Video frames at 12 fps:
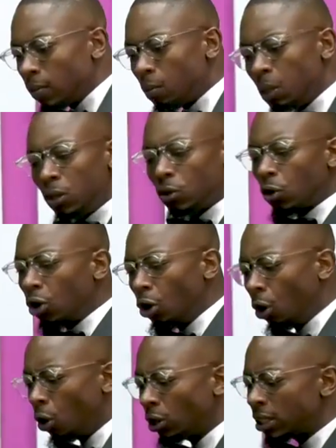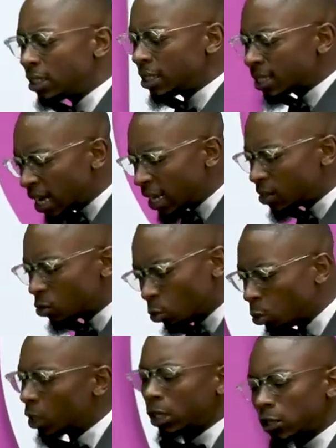Meaning God decides
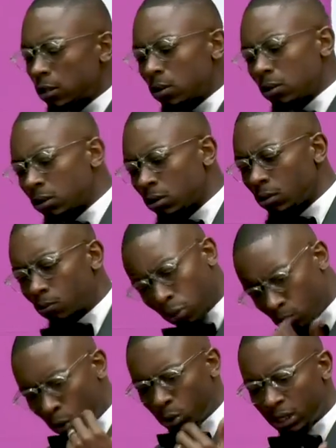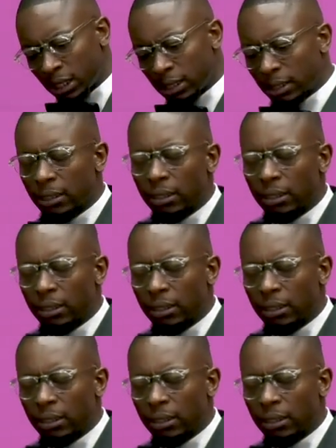who get promoted.